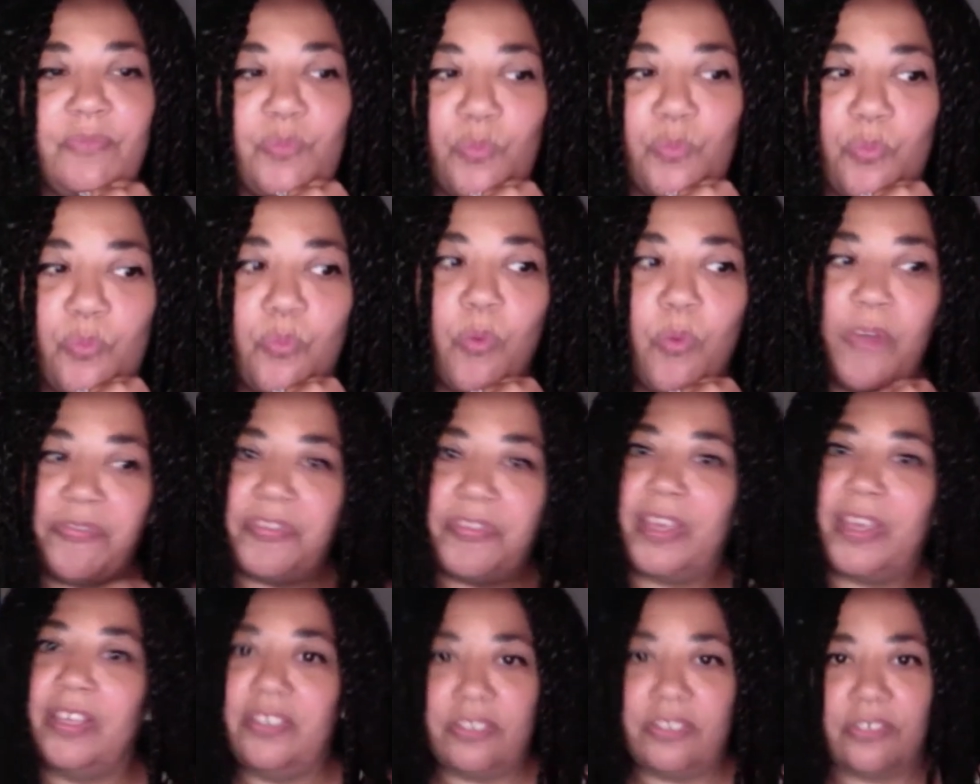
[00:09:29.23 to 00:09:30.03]
what
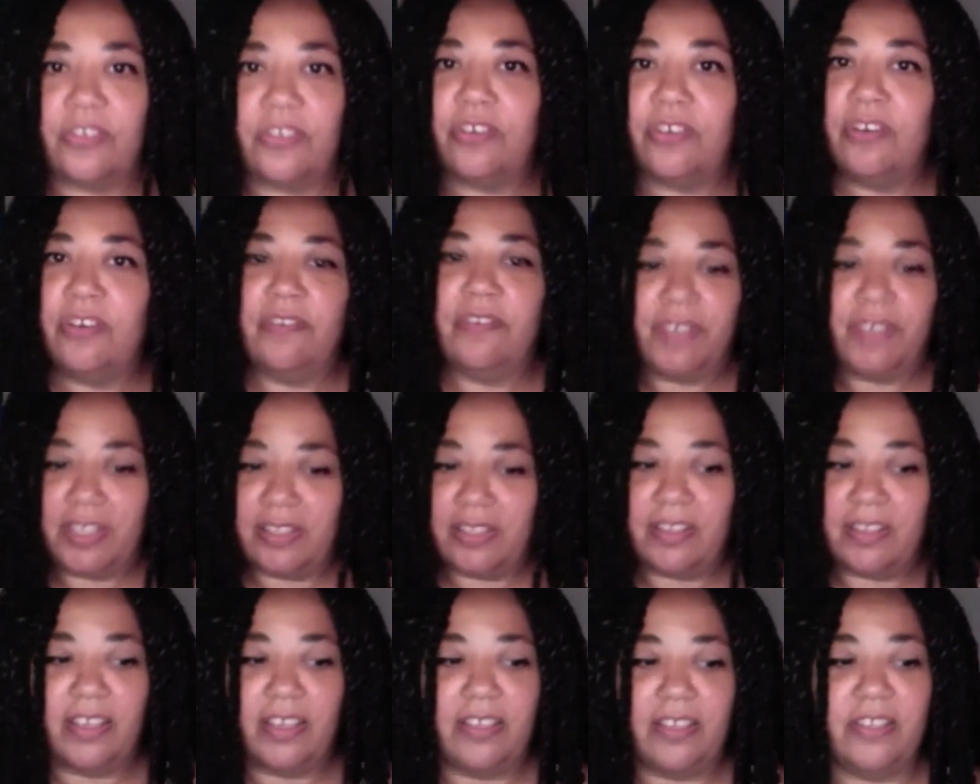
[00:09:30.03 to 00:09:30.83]
they deserve
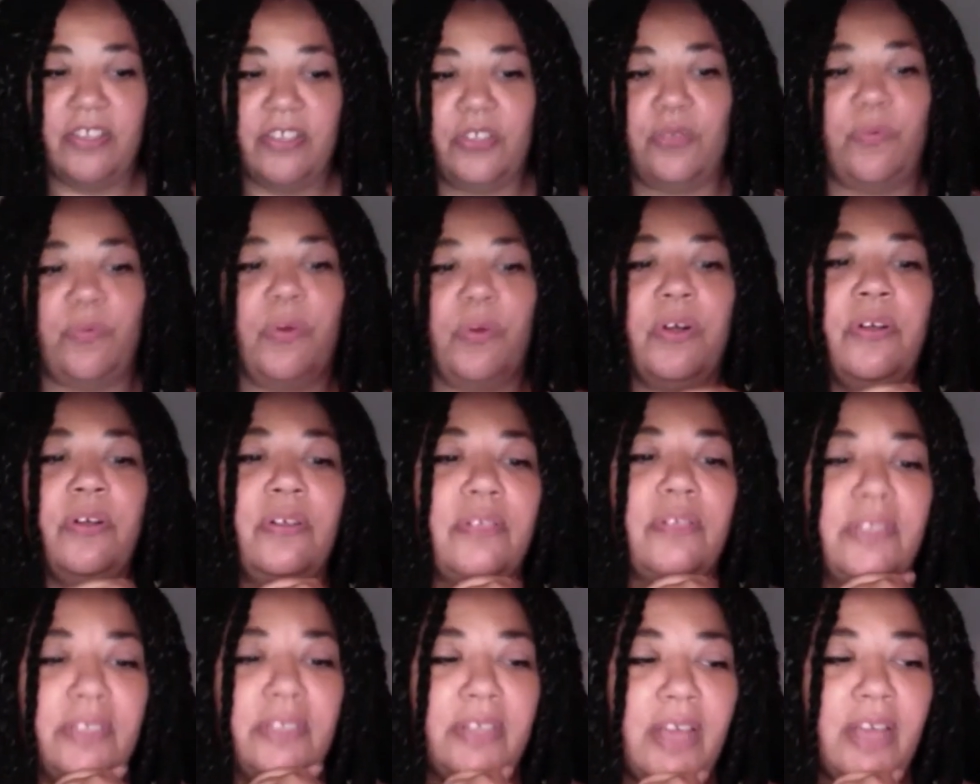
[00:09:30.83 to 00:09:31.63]
in this
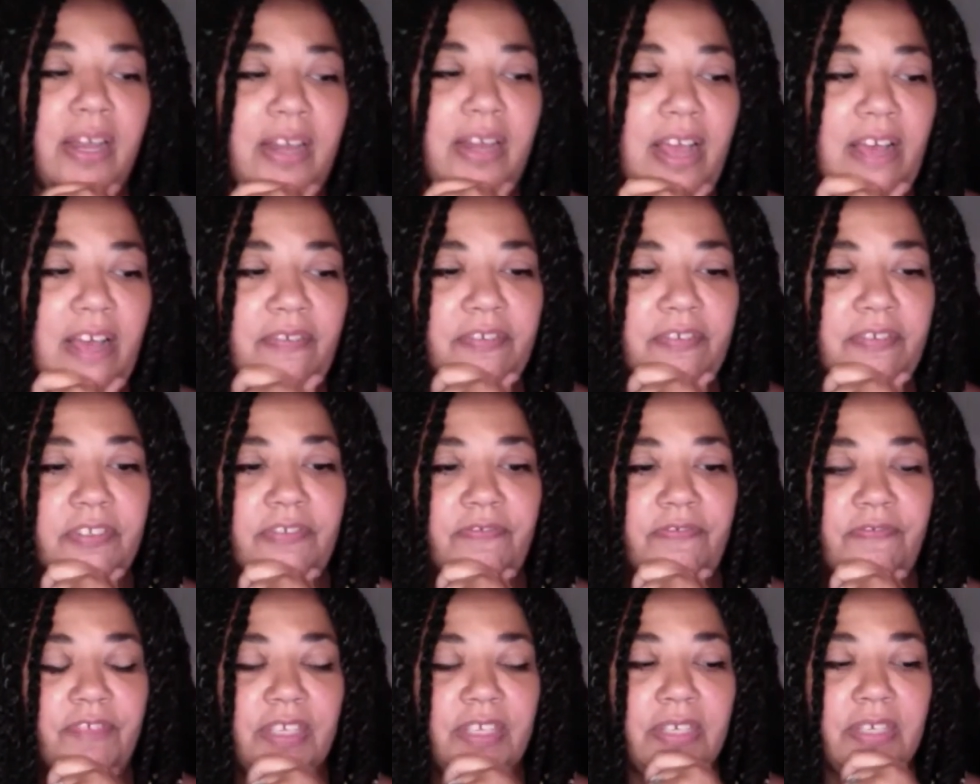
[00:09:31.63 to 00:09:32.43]
world, and not have to
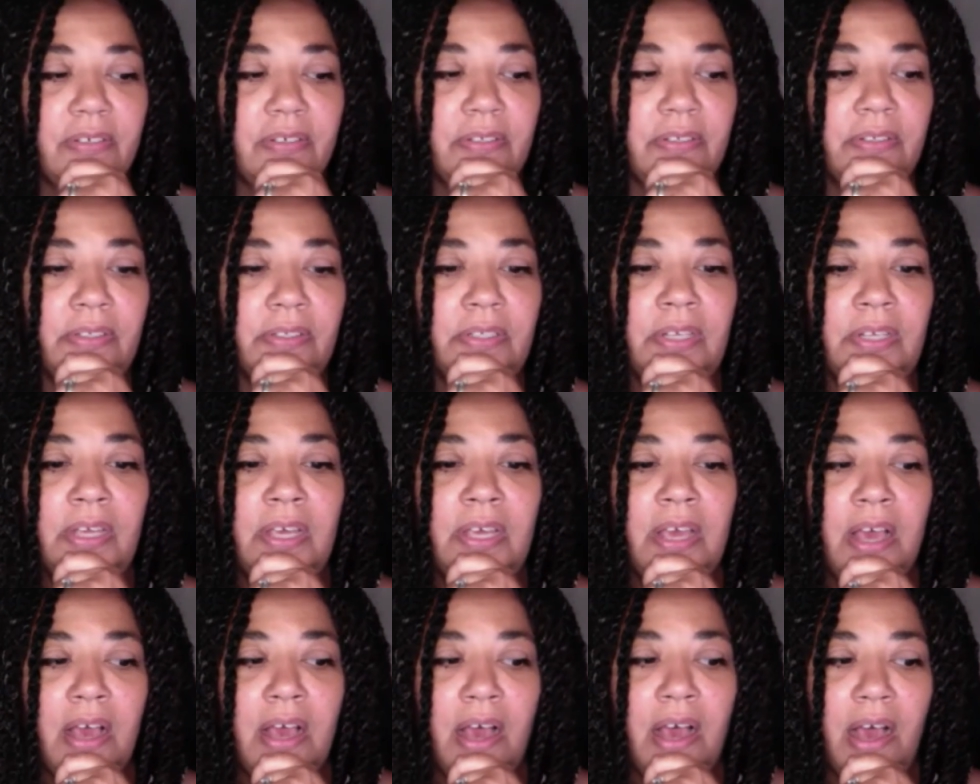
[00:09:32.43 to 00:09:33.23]
feel
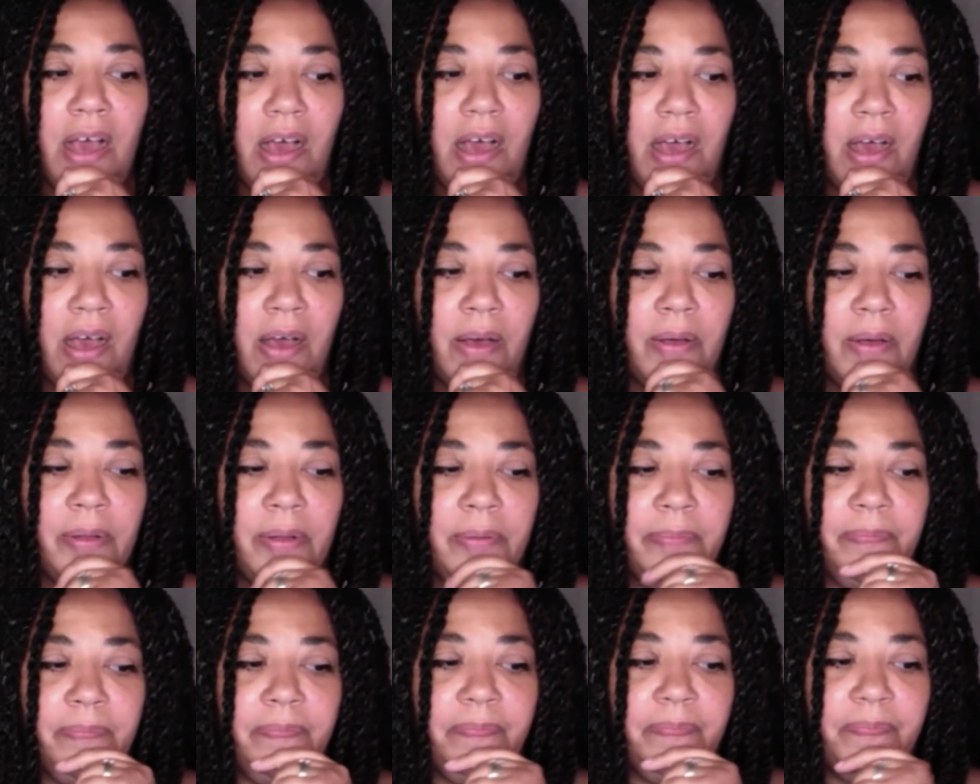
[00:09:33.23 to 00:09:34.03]

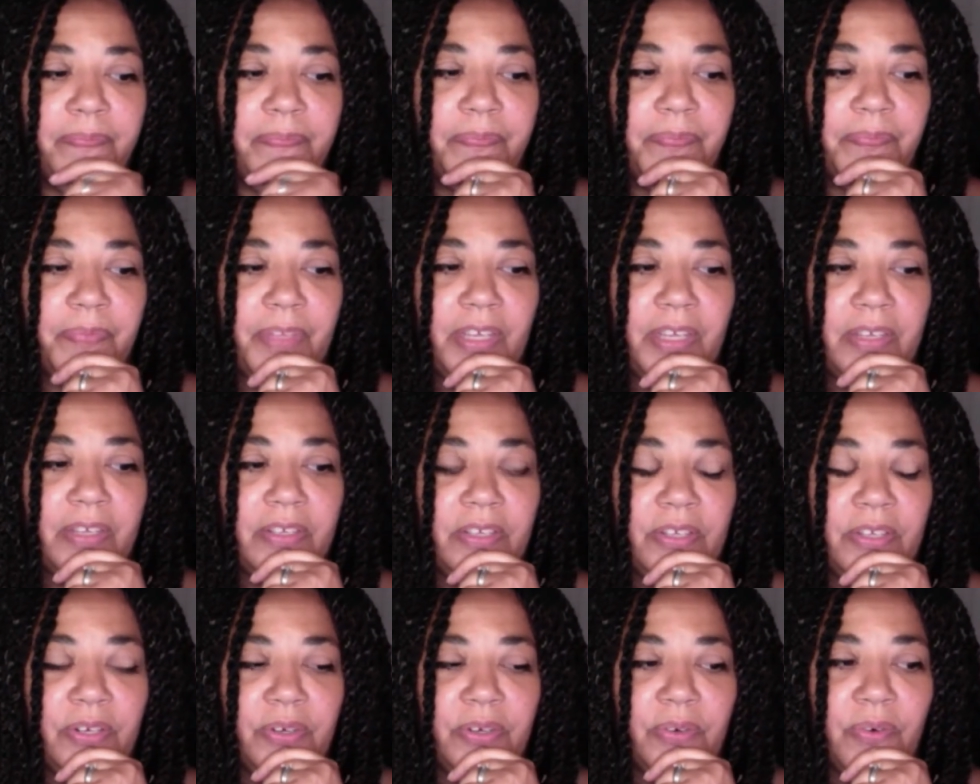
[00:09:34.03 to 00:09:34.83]

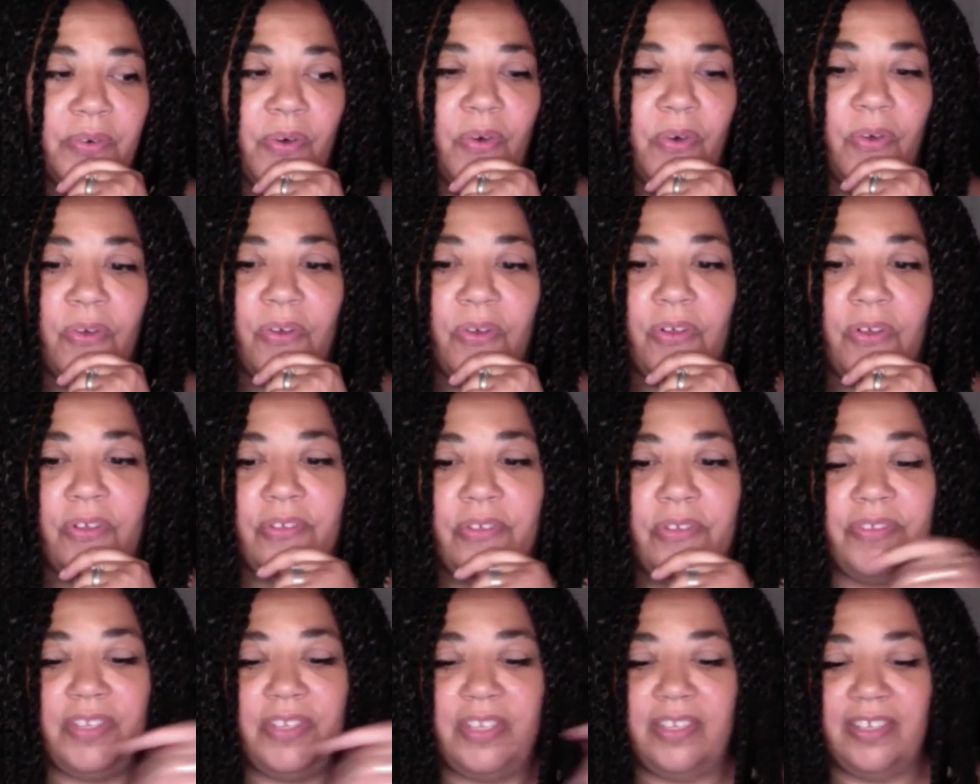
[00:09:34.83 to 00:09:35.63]

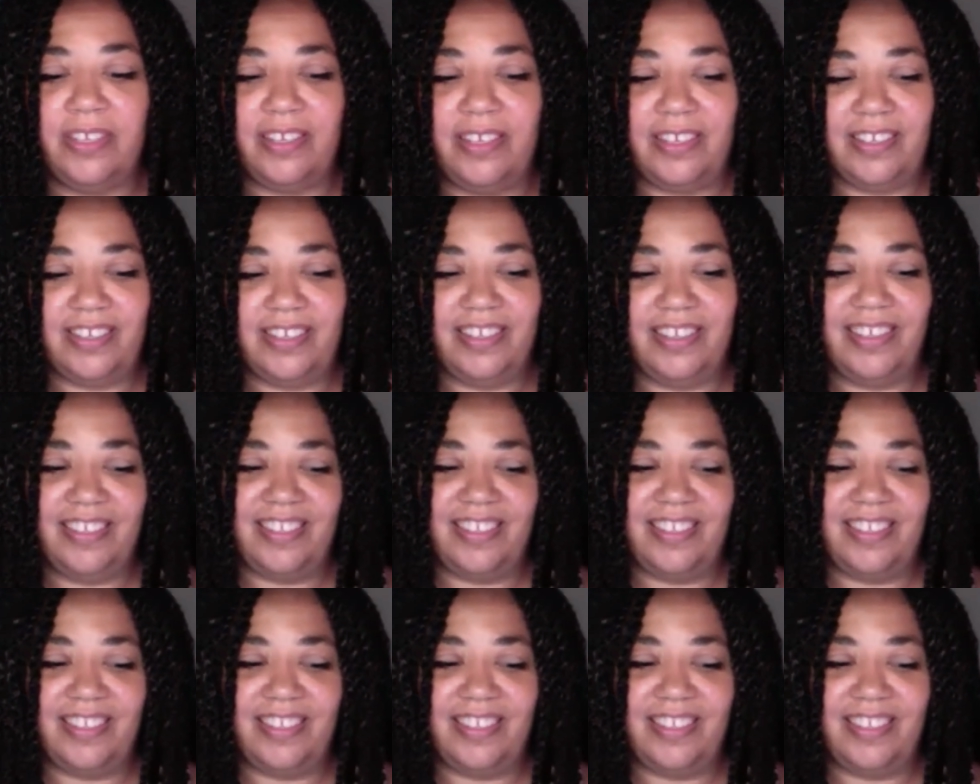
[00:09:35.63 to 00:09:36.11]
all the